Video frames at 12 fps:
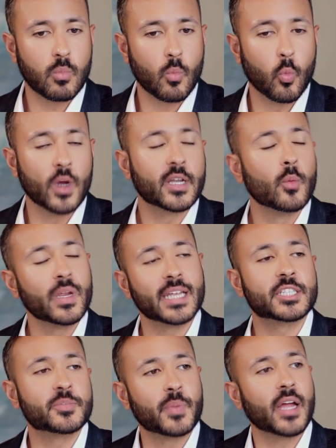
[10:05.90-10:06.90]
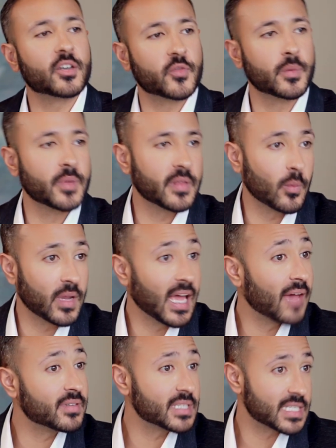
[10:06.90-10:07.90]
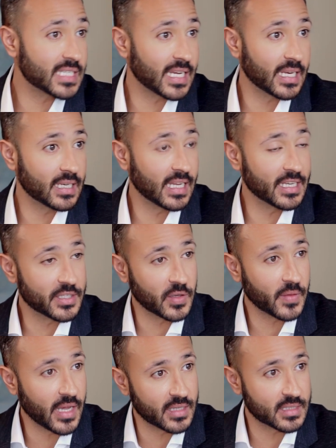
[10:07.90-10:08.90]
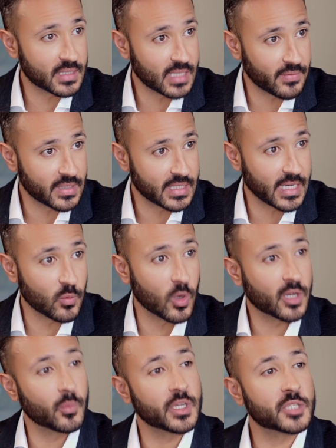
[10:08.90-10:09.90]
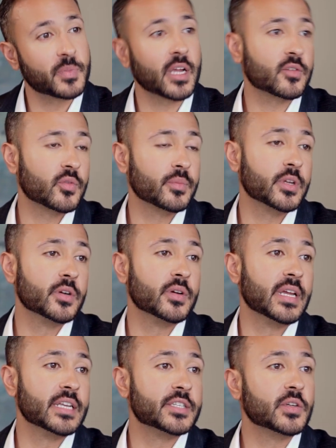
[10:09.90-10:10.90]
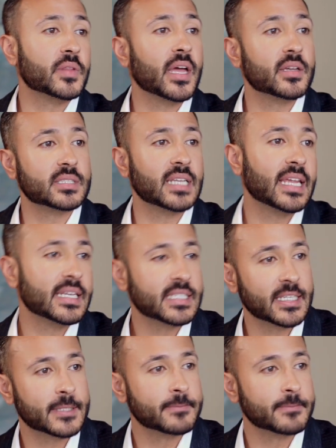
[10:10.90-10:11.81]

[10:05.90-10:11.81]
what can we expect from you that we haven't seen in 2017? What can we expect from you in 2018?